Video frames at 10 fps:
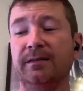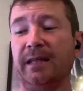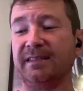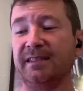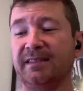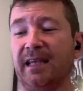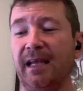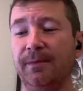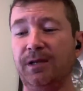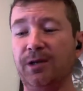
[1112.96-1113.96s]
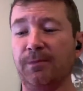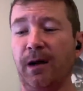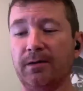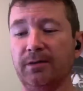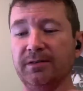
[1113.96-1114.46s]
that's the same year
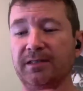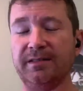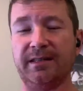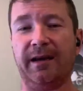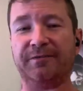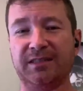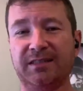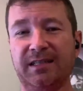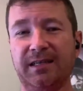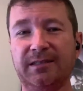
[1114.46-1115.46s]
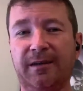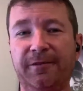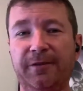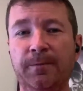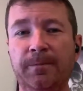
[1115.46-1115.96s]
models as the F-16s I
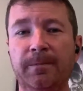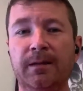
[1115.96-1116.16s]
flew,